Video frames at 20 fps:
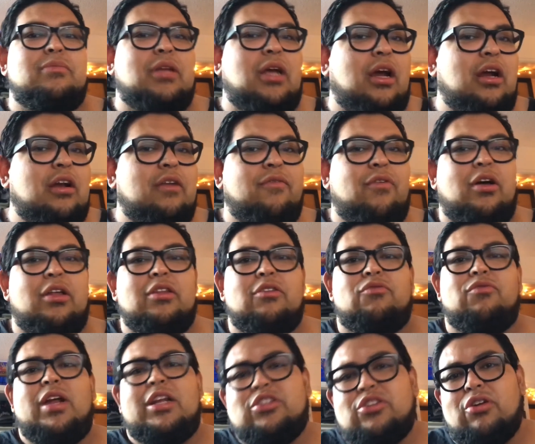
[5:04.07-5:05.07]
tired of all the
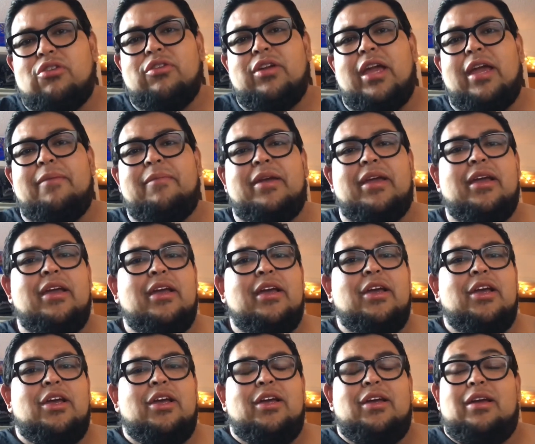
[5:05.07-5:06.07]
retro gaming.
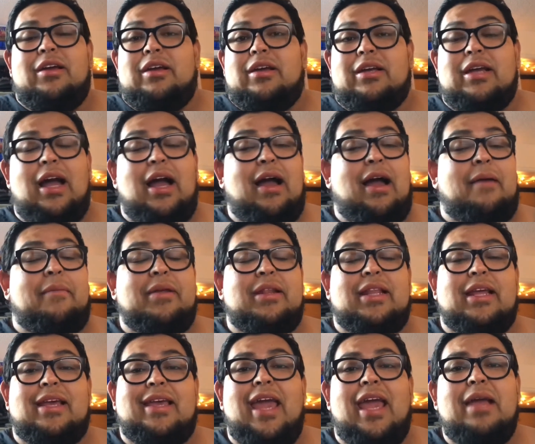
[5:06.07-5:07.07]
God, I mean,
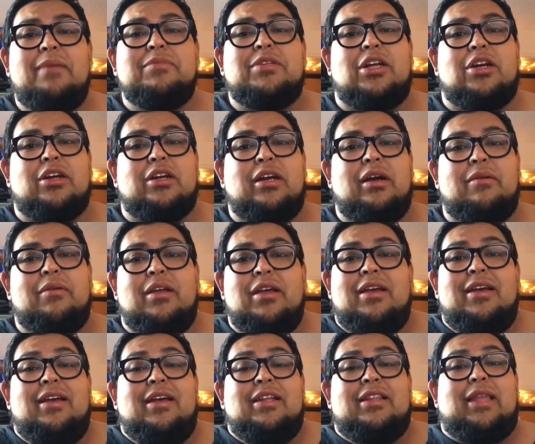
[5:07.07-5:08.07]
the games that are coming,
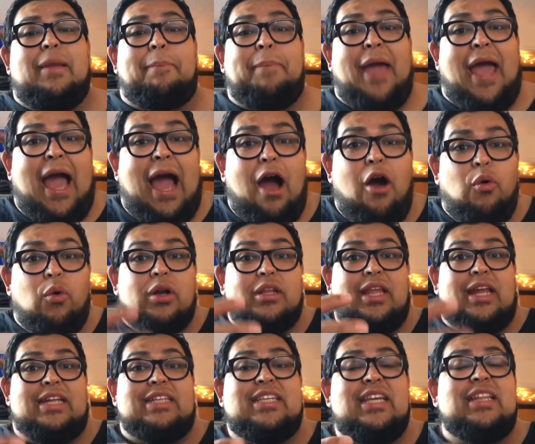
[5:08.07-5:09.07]
the power
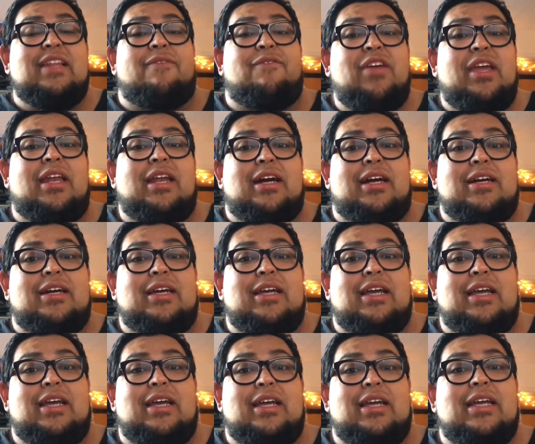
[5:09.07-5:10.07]
that is in the Vita
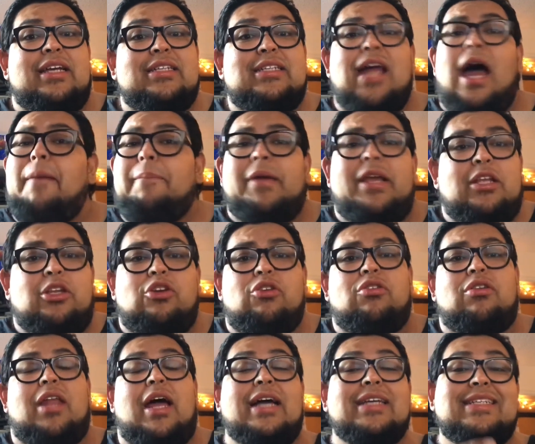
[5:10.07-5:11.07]
is not being
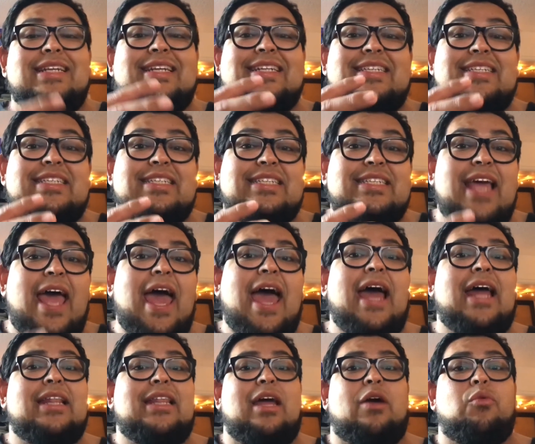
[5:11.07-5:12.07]
utilized. And it's
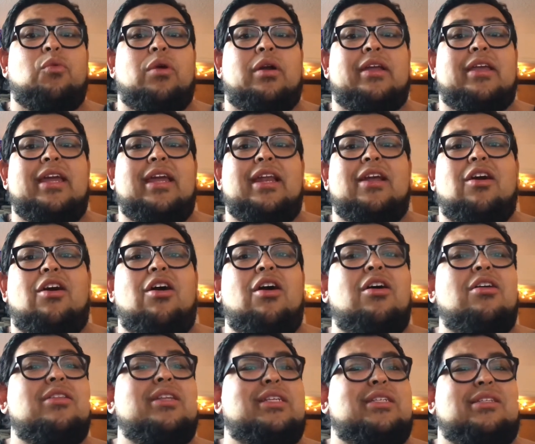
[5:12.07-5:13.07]
sad that we're getting
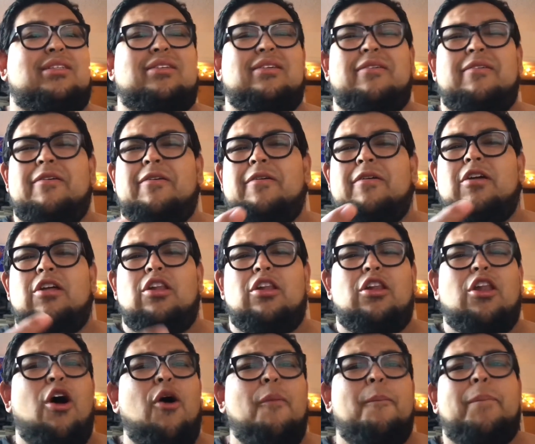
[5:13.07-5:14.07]
all these
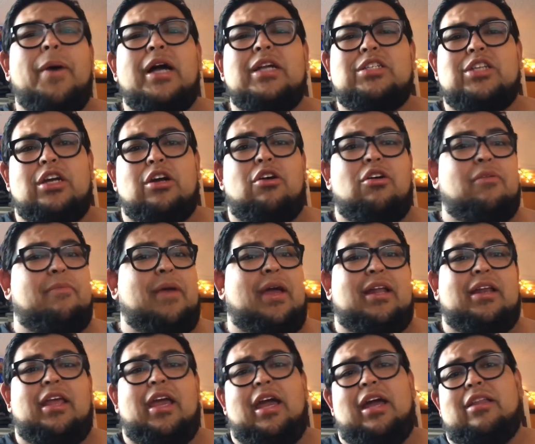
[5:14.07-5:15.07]
low budget. Oh
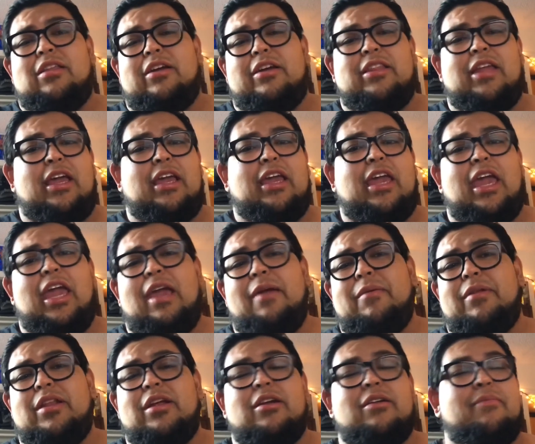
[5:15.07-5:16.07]
man, yeah, they
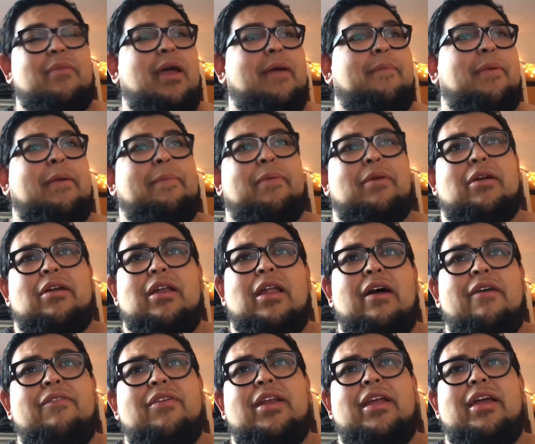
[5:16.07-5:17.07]
came and they're, man, people are
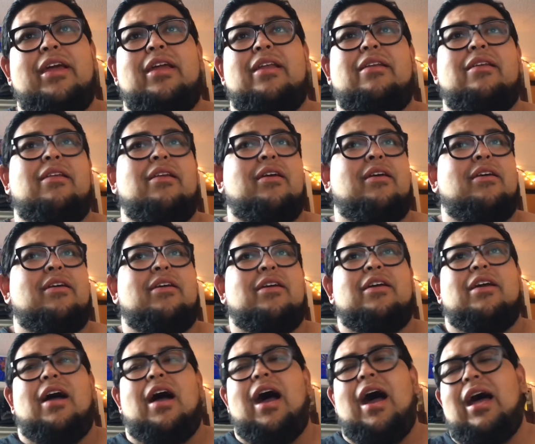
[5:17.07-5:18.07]
loving it, and
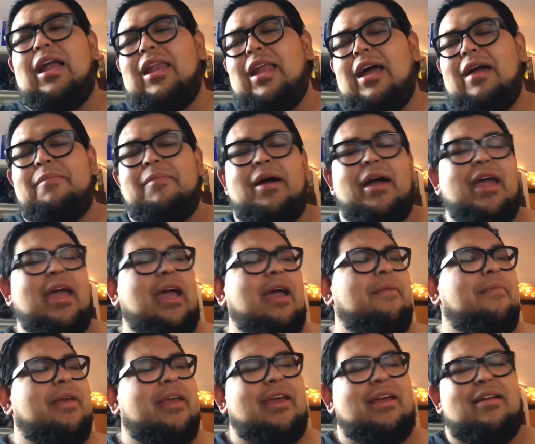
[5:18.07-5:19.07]
Hotline
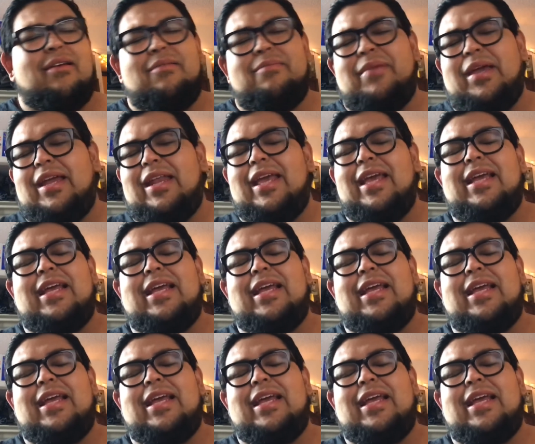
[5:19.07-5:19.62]
Miami, and oh man,